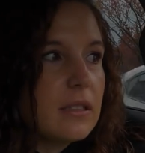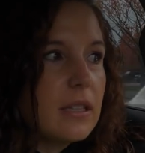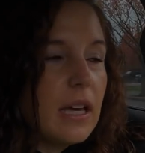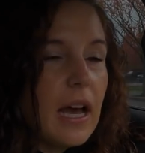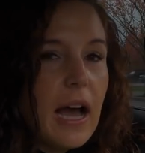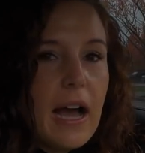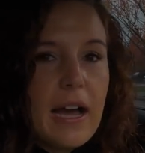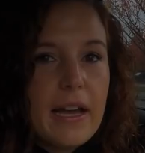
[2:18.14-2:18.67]

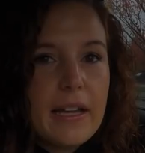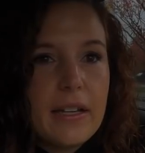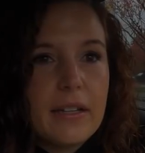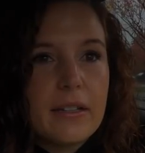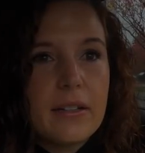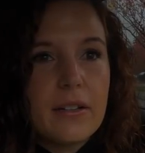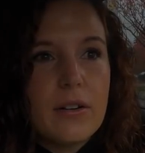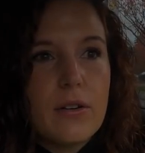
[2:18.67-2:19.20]

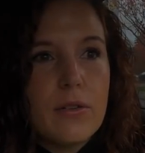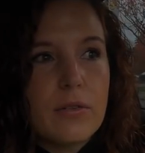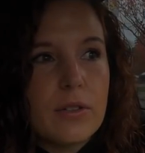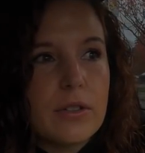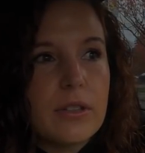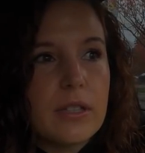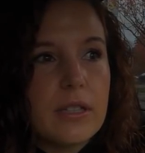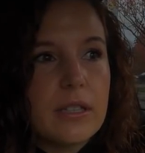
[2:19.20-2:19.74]
eye
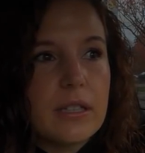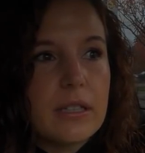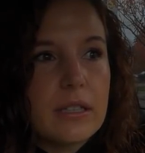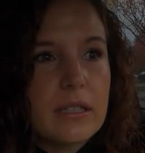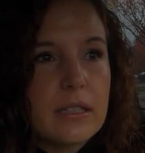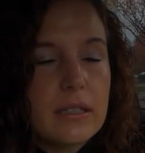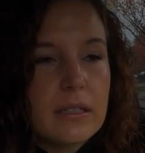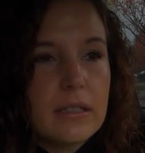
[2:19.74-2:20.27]
over the
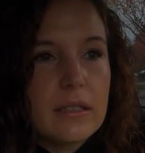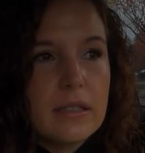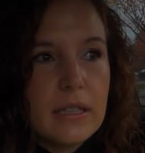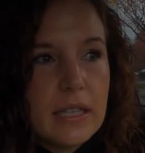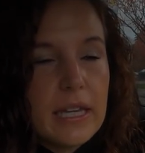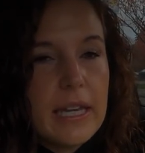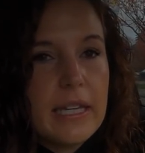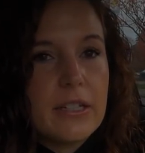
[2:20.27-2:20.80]

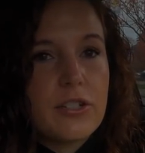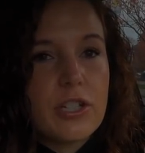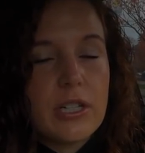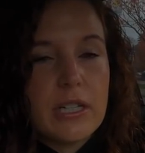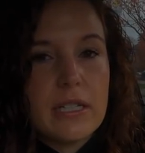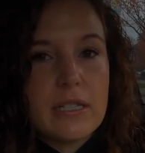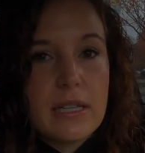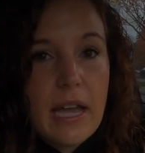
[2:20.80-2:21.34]
hitch
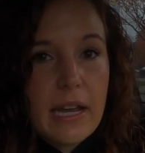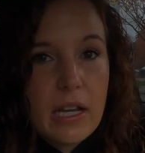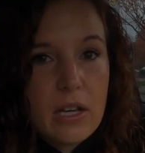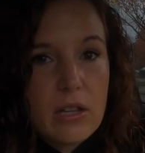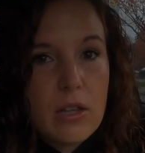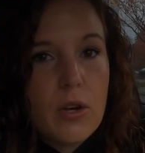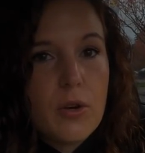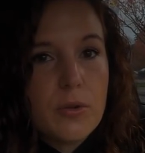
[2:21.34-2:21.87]
is I
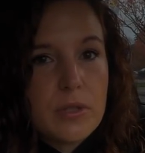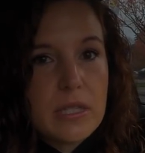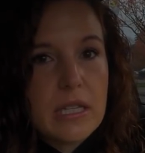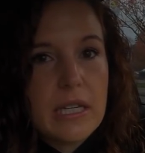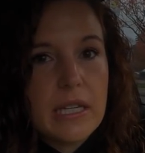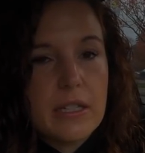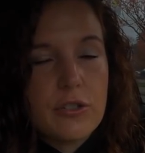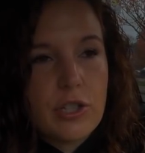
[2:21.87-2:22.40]
close the
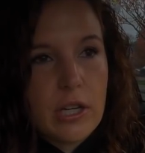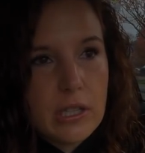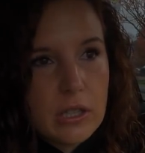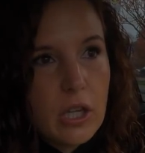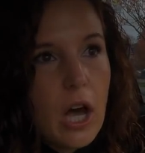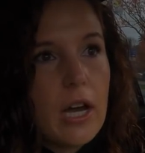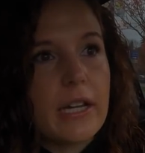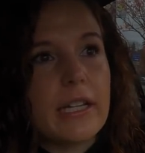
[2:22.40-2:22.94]
hitch. I
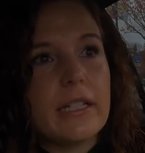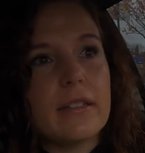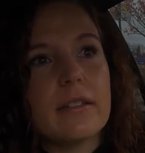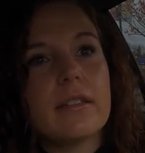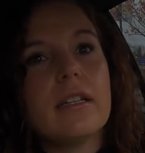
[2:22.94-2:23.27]
lock it.